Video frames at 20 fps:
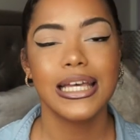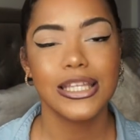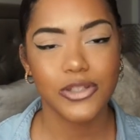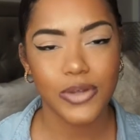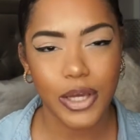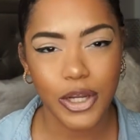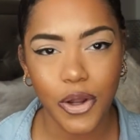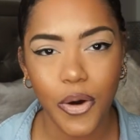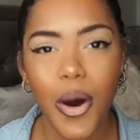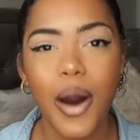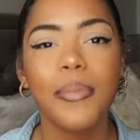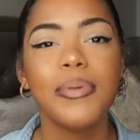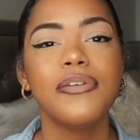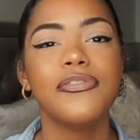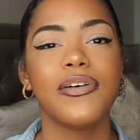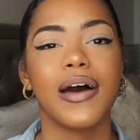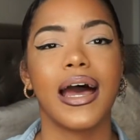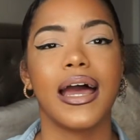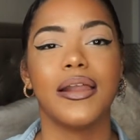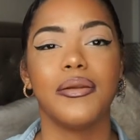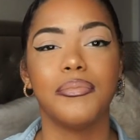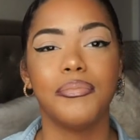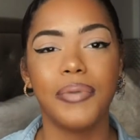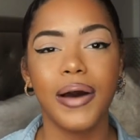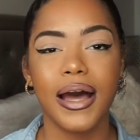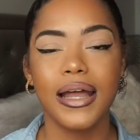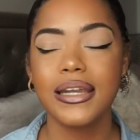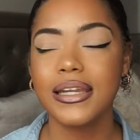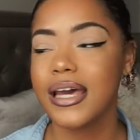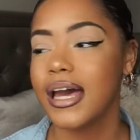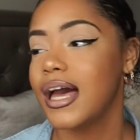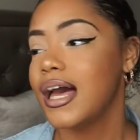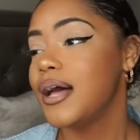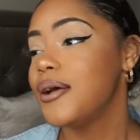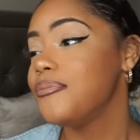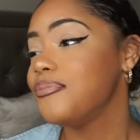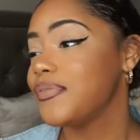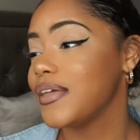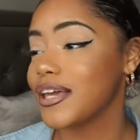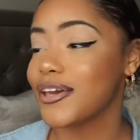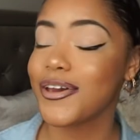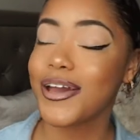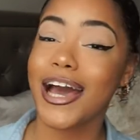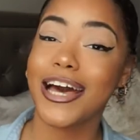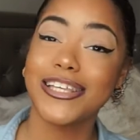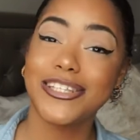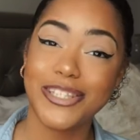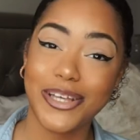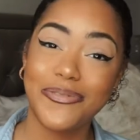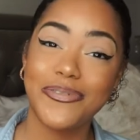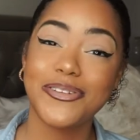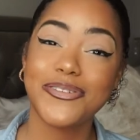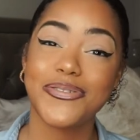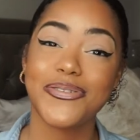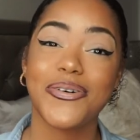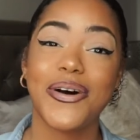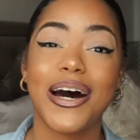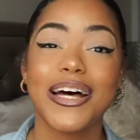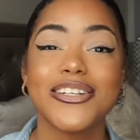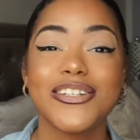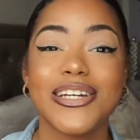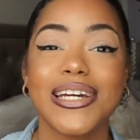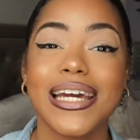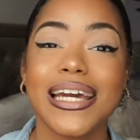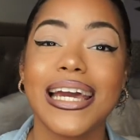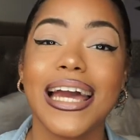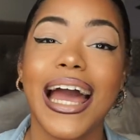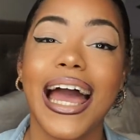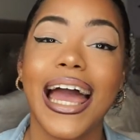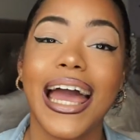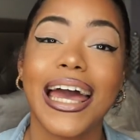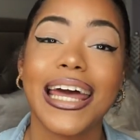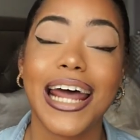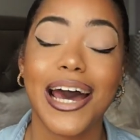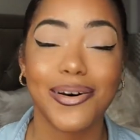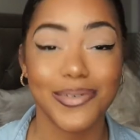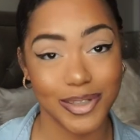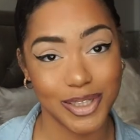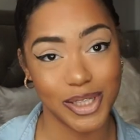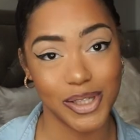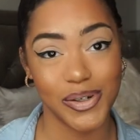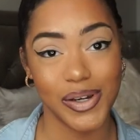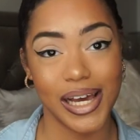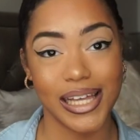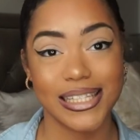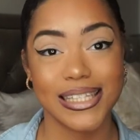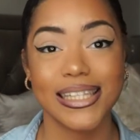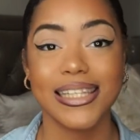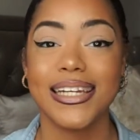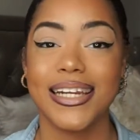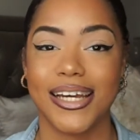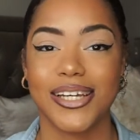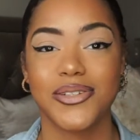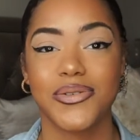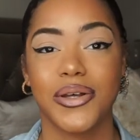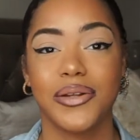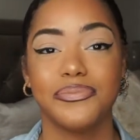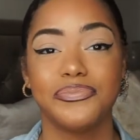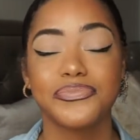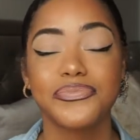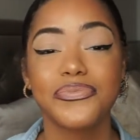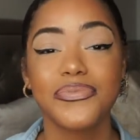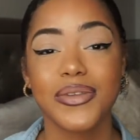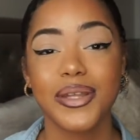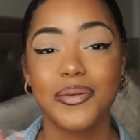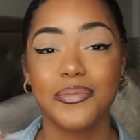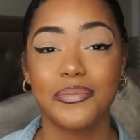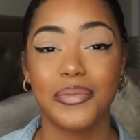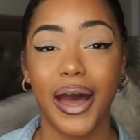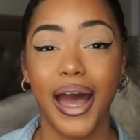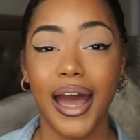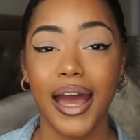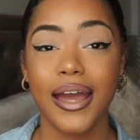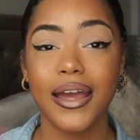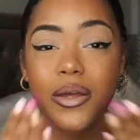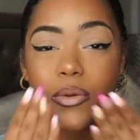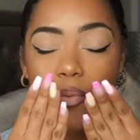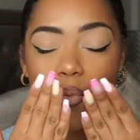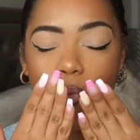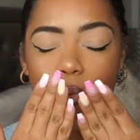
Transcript: So I know I'll be fine. But thank you guys so much for watching. And I will see you guys in the next one. Bye.